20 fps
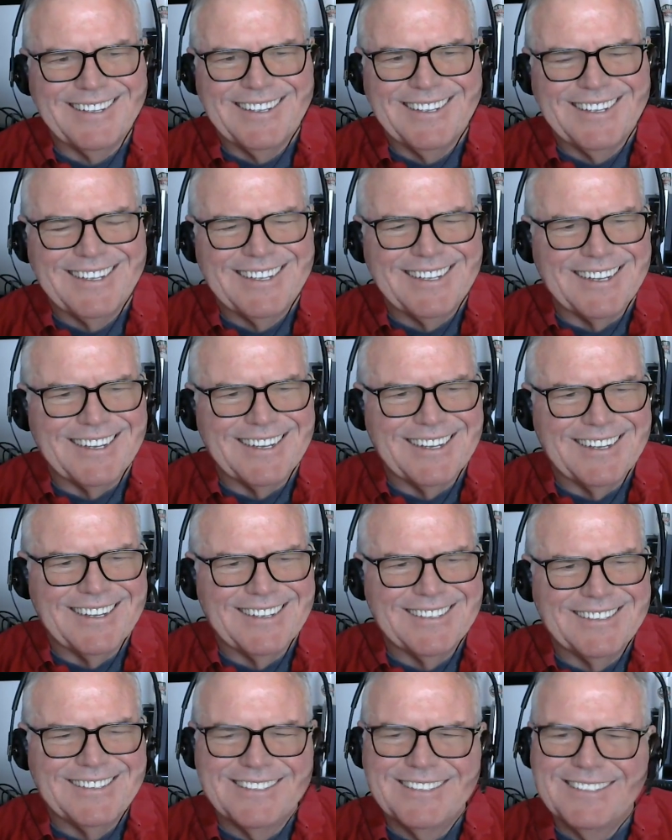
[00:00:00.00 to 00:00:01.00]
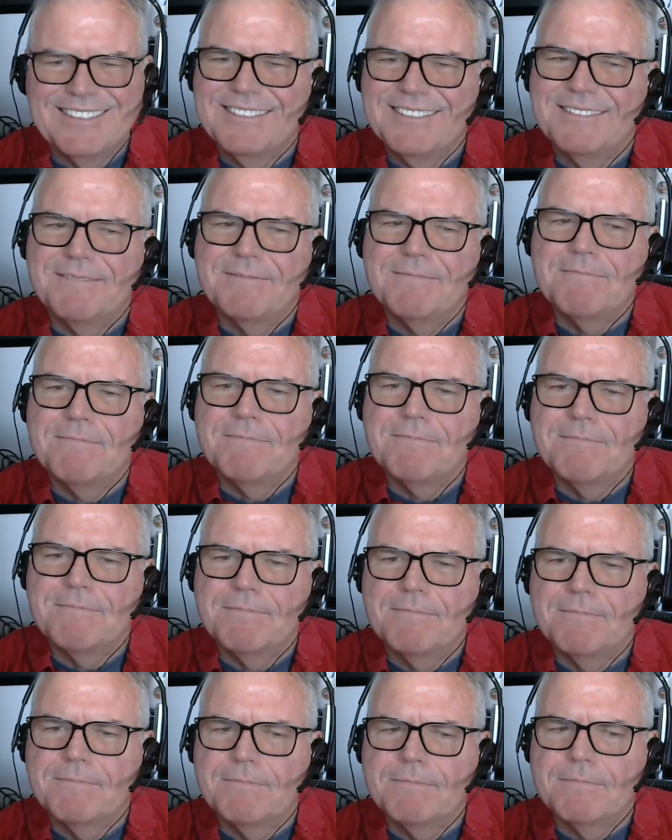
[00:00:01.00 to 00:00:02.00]

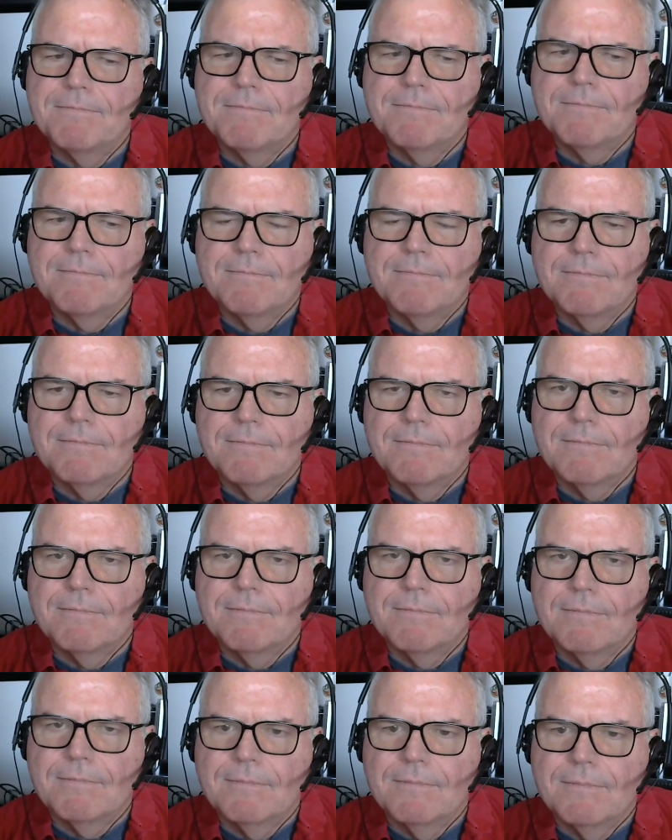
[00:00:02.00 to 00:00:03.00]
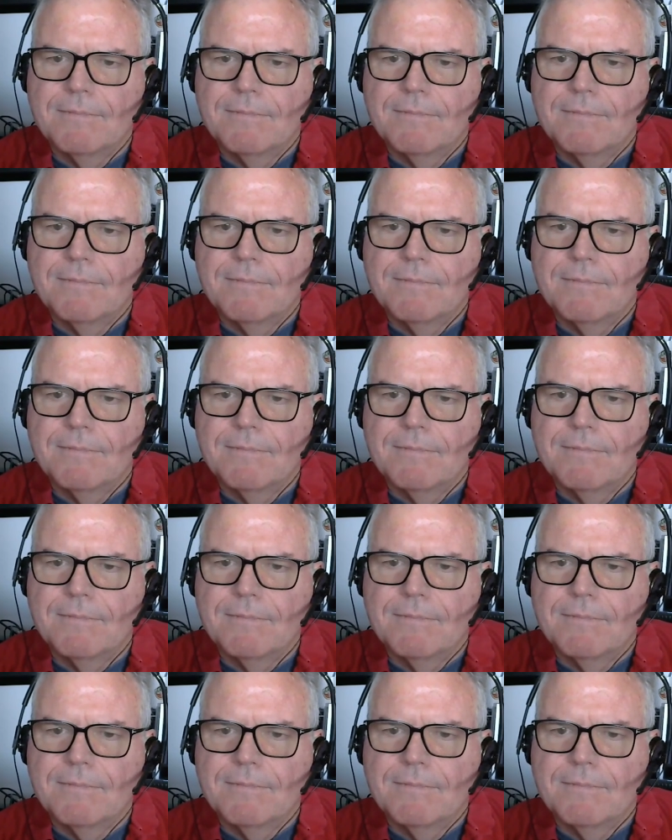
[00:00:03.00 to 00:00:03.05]
[no speech]